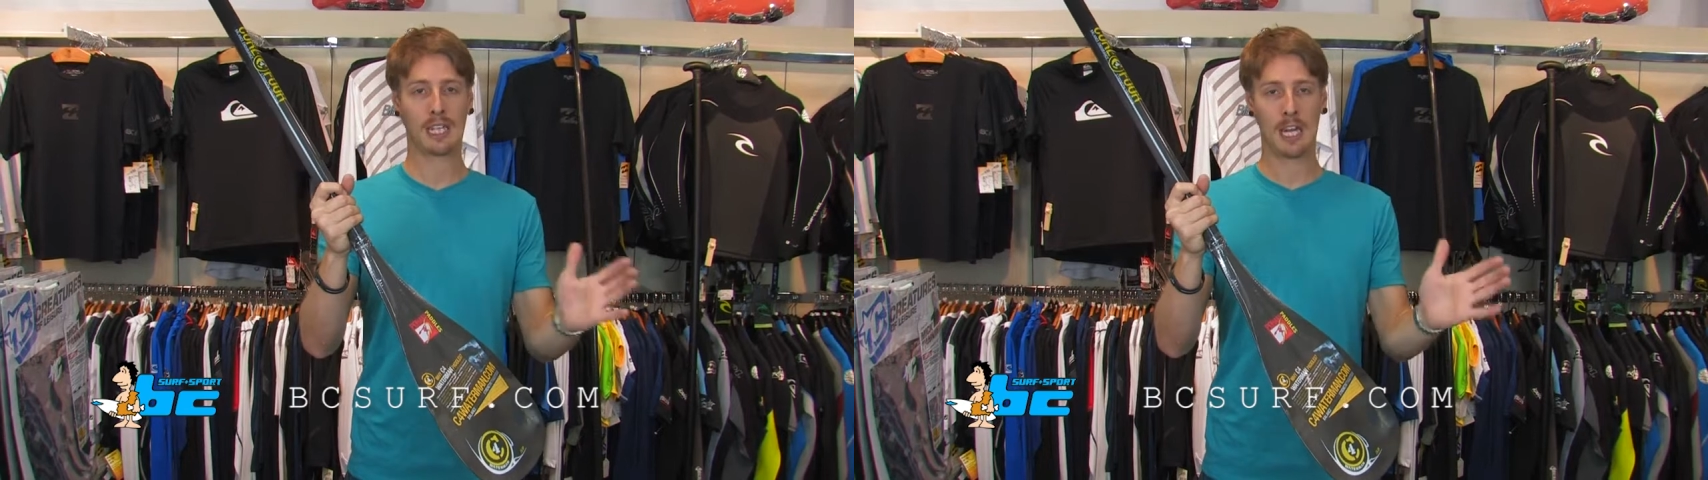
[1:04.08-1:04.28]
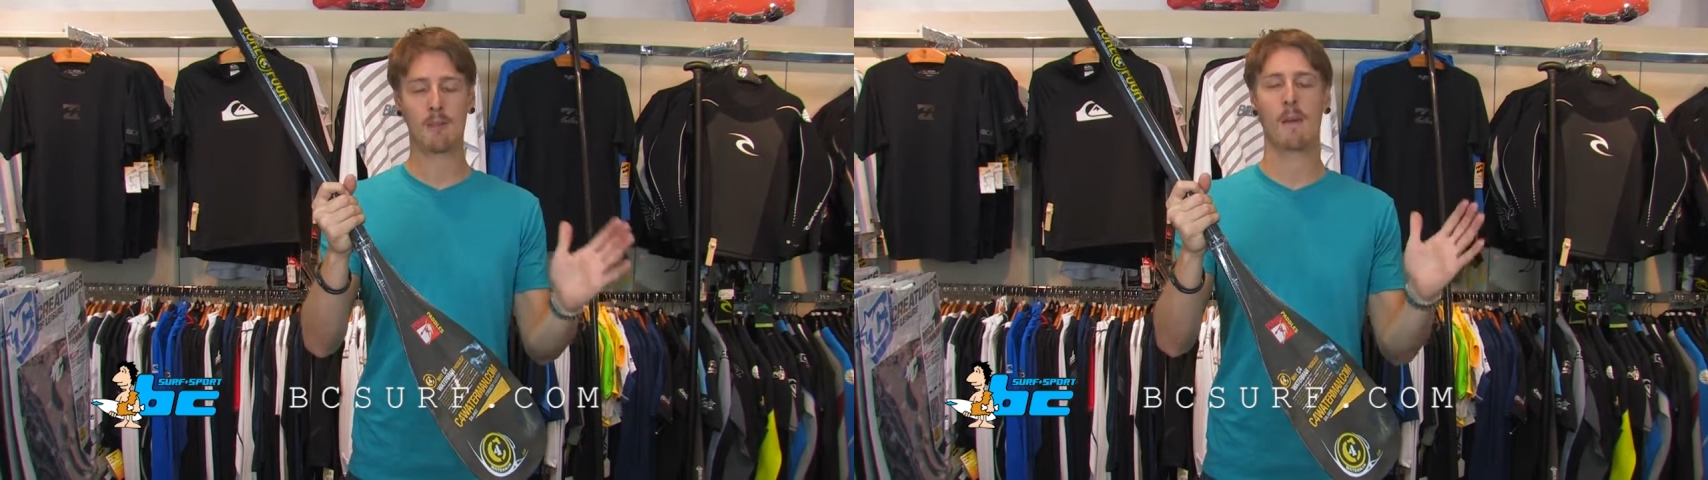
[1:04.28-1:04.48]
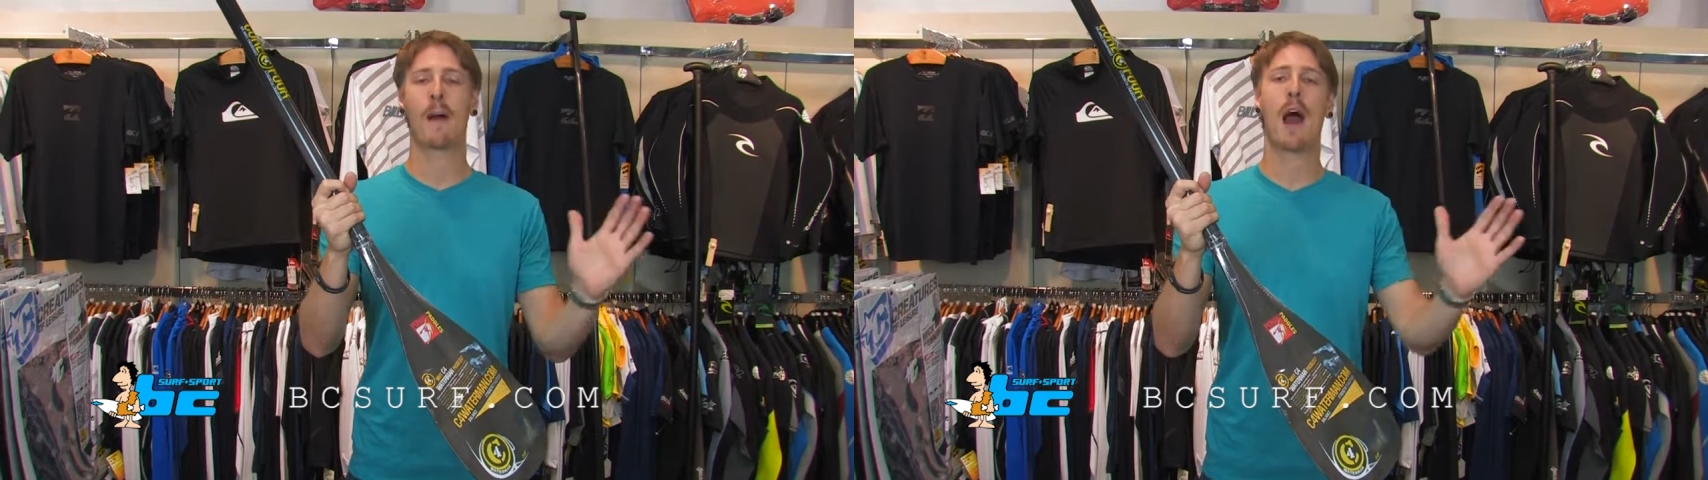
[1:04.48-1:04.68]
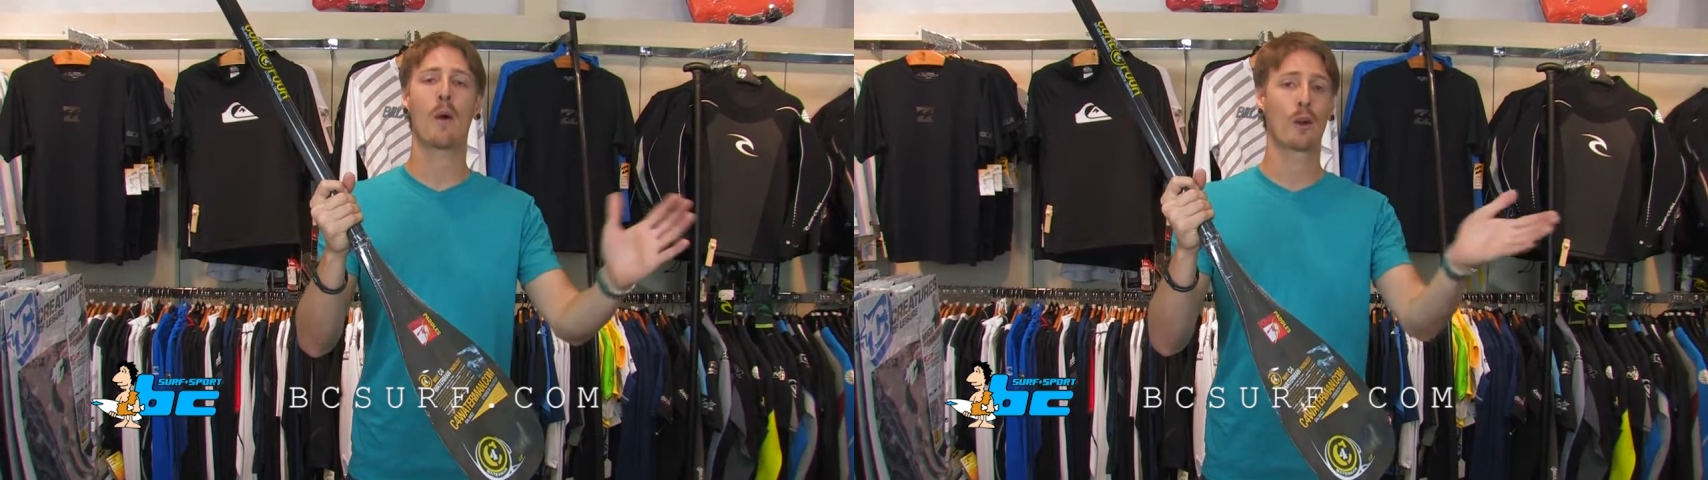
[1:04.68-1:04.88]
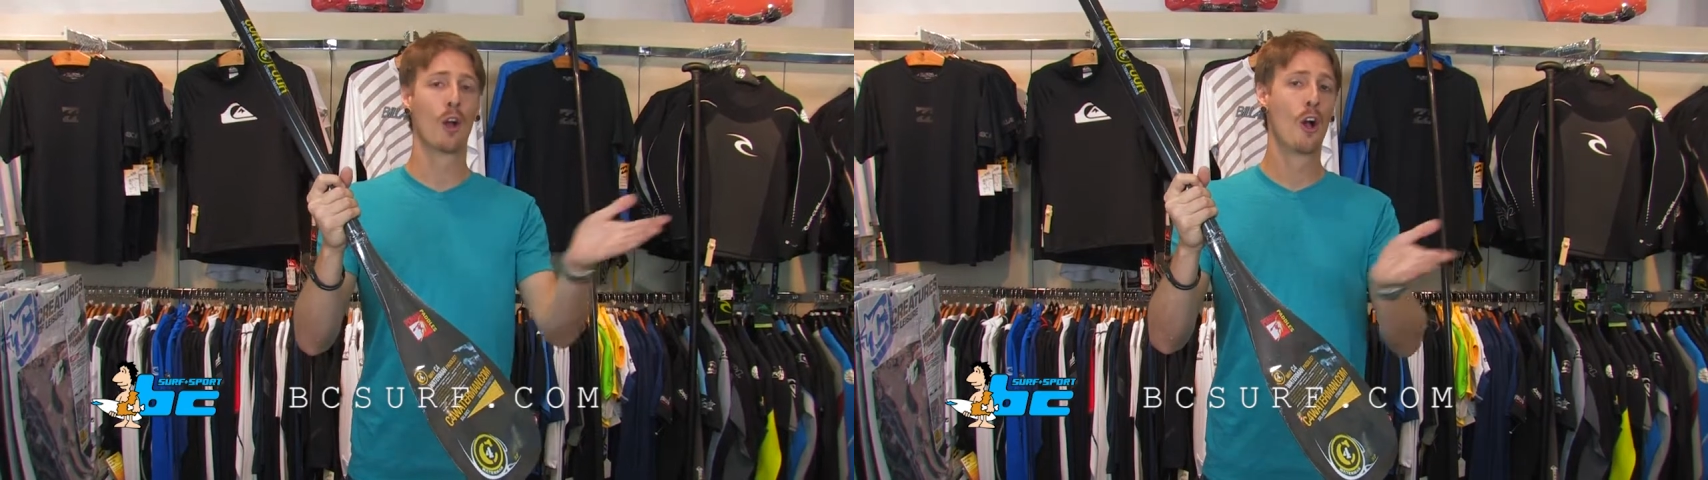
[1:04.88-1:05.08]
to keep that
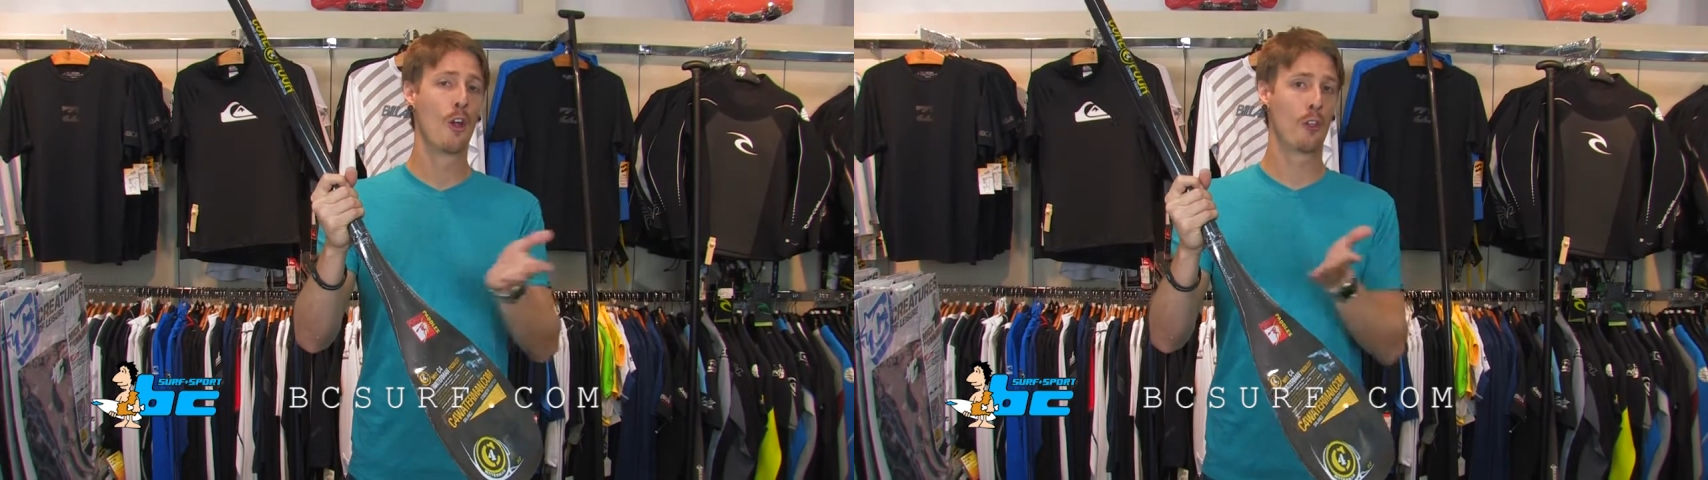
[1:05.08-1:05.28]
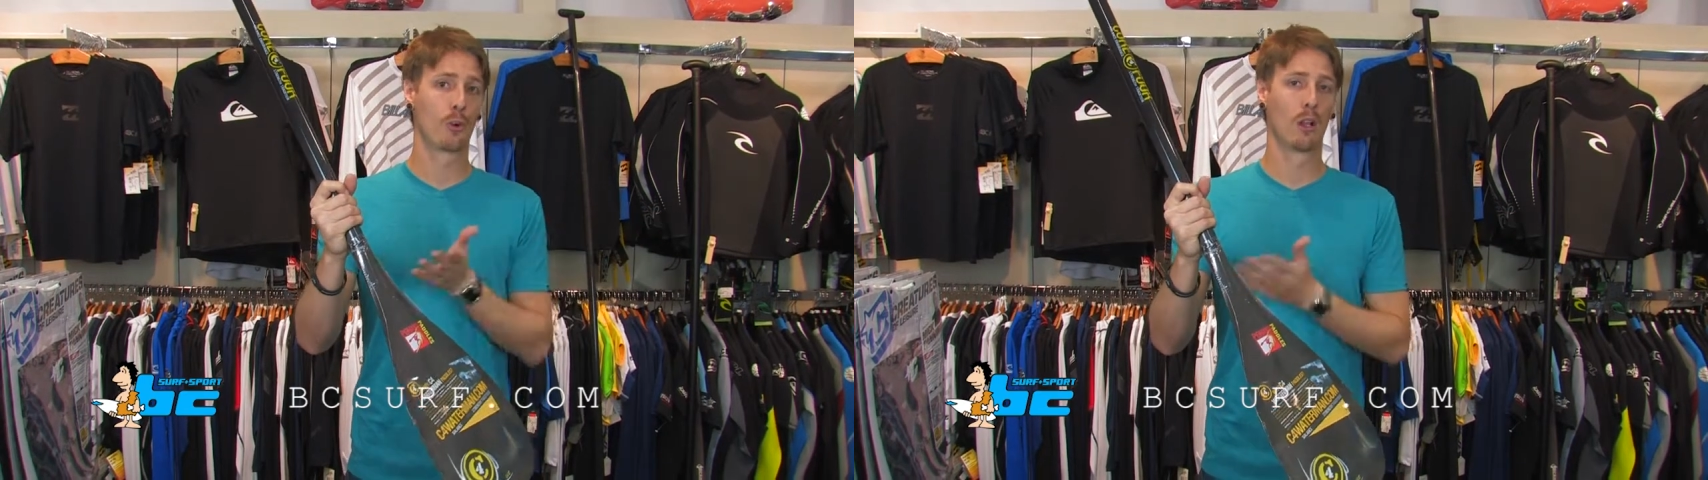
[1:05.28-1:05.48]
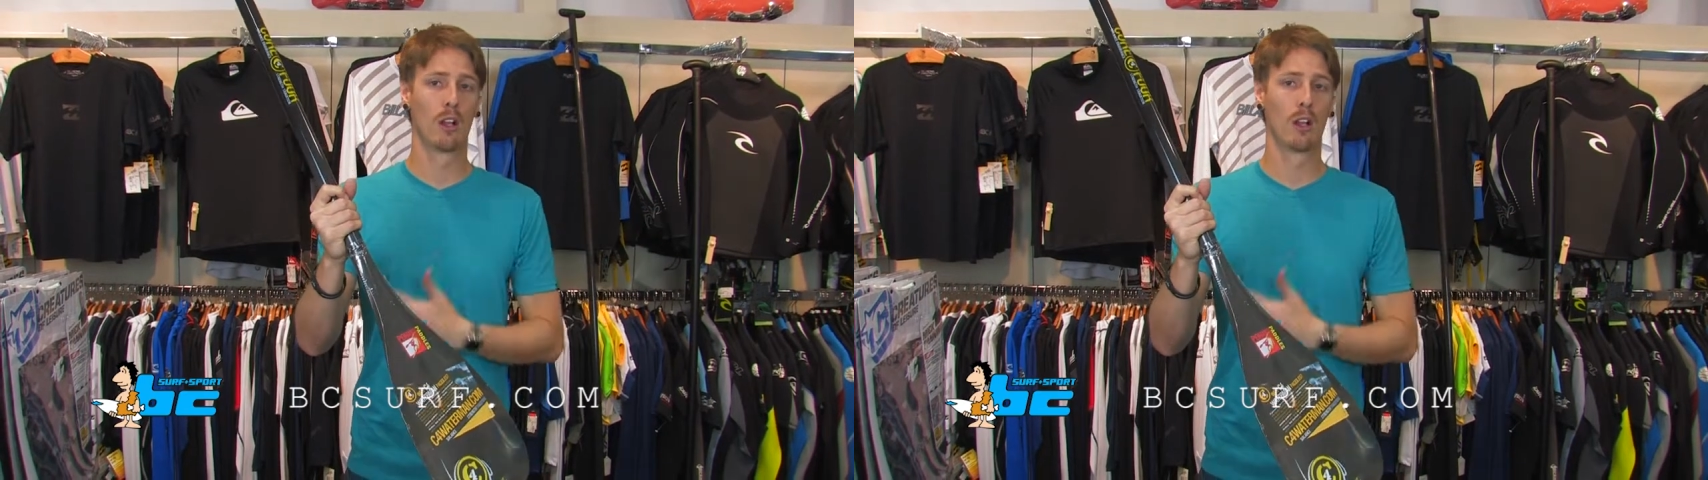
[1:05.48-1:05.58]
power through